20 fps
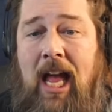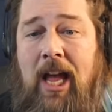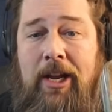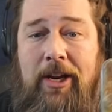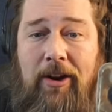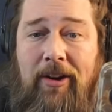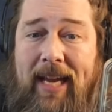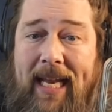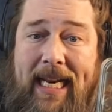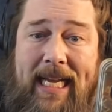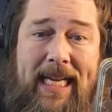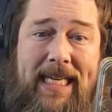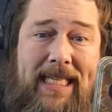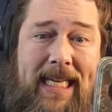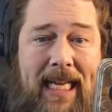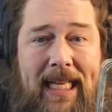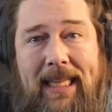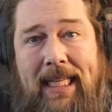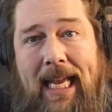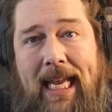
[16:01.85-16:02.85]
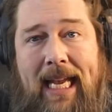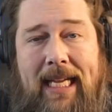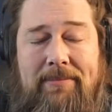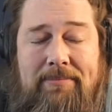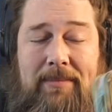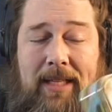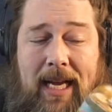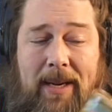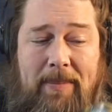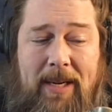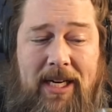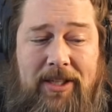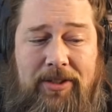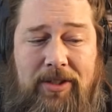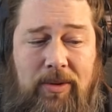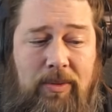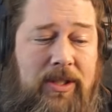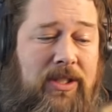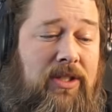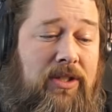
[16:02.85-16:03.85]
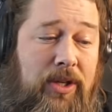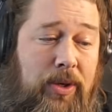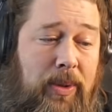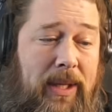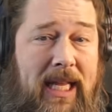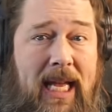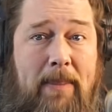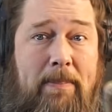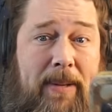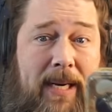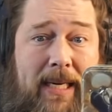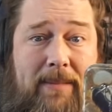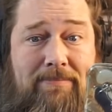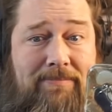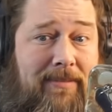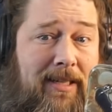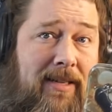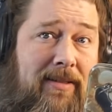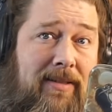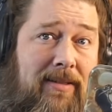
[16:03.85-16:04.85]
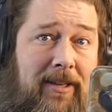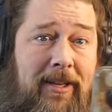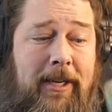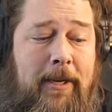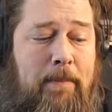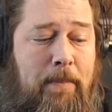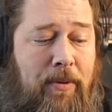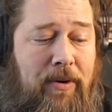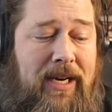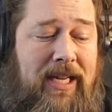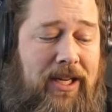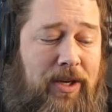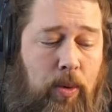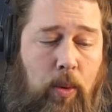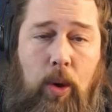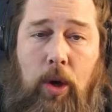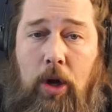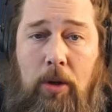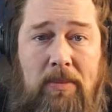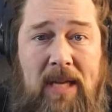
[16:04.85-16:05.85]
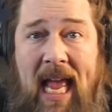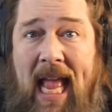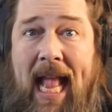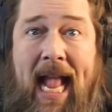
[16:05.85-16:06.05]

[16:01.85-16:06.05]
You're getting a tin that I'm not sure what to do with it, but it does look pretty cool.